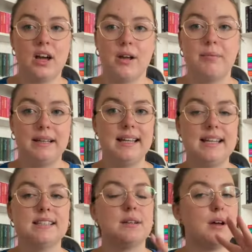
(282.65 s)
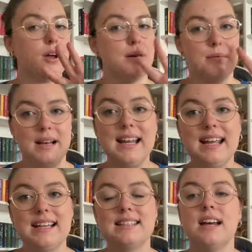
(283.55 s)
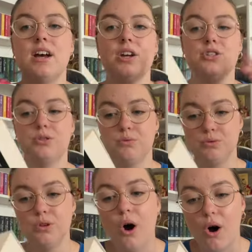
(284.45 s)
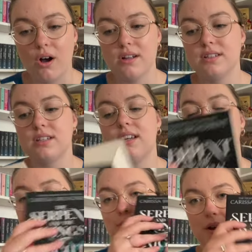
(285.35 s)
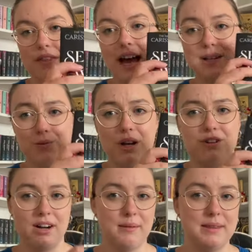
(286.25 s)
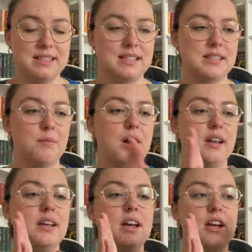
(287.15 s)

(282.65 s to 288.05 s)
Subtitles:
oh please, oh please do not put that as why you recommend this to someone.